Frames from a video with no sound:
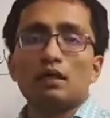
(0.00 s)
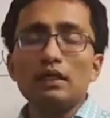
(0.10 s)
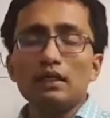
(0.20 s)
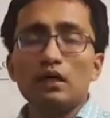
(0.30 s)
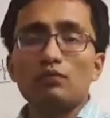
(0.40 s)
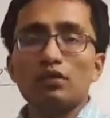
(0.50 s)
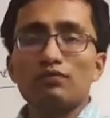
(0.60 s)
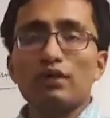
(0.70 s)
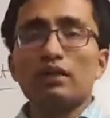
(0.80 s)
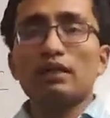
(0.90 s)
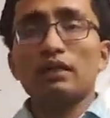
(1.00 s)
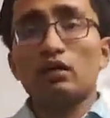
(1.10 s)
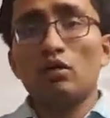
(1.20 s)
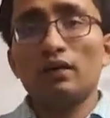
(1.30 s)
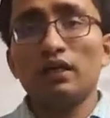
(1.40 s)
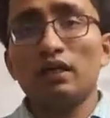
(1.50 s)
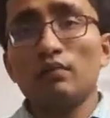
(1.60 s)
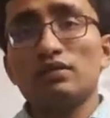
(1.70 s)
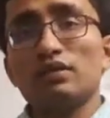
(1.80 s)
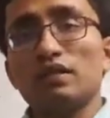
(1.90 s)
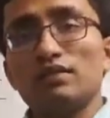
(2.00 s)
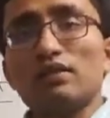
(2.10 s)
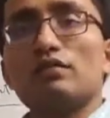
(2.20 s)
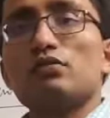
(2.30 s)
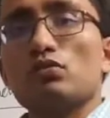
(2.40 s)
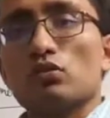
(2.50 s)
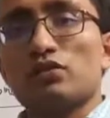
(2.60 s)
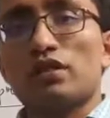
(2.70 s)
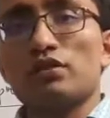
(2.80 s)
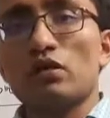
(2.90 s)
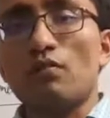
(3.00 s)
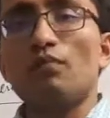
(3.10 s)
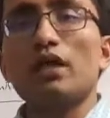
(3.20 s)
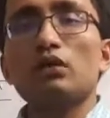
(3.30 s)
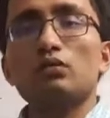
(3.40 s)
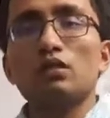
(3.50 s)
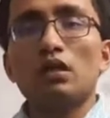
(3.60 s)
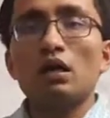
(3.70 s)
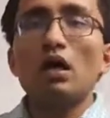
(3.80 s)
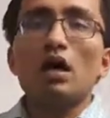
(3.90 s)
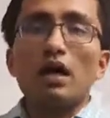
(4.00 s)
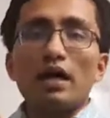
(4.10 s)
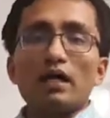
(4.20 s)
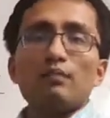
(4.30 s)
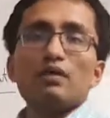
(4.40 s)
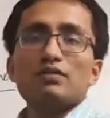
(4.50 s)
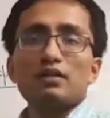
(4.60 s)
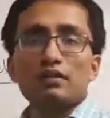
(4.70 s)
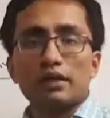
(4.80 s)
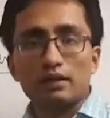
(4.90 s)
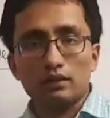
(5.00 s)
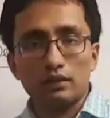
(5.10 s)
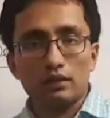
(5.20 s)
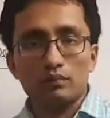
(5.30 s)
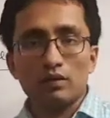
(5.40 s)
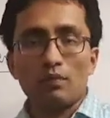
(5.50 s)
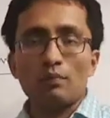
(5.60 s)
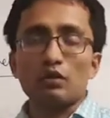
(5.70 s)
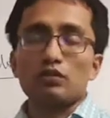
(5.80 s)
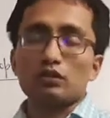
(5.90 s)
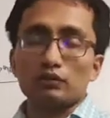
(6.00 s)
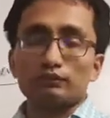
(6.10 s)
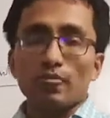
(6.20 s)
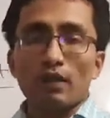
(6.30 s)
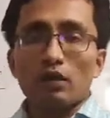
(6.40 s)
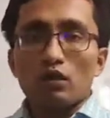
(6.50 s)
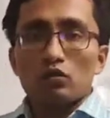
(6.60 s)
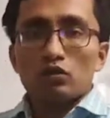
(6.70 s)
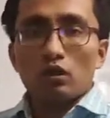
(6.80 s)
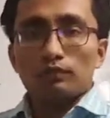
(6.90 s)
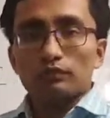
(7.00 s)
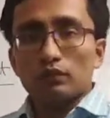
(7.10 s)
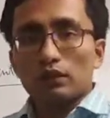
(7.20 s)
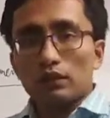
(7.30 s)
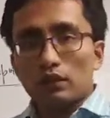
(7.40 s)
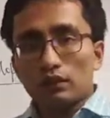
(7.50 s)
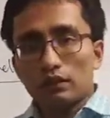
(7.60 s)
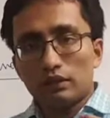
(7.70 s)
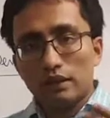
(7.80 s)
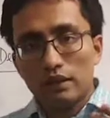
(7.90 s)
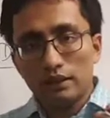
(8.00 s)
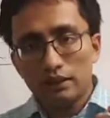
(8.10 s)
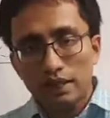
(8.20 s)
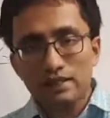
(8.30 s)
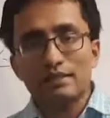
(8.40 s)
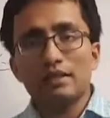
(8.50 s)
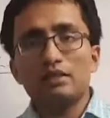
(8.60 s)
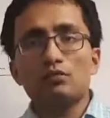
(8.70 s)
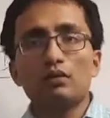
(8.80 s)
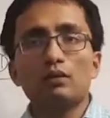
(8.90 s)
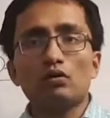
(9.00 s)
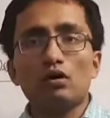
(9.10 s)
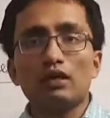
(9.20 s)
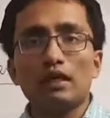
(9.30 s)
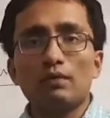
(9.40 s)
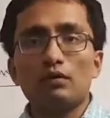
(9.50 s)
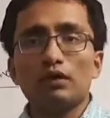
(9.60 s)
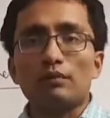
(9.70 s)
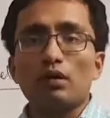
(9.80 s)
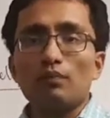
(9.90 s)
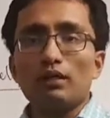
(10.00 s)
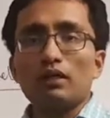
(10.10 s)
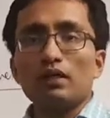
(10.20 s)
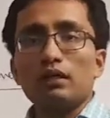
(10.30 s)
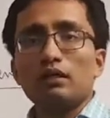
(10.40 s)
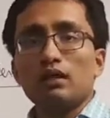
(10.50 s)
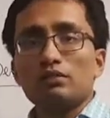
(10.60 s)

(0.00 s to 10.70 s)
income, we will find that they are commanding much lesser resources compared to the higher percentile of the population. So in that sense, when you are talking about development, it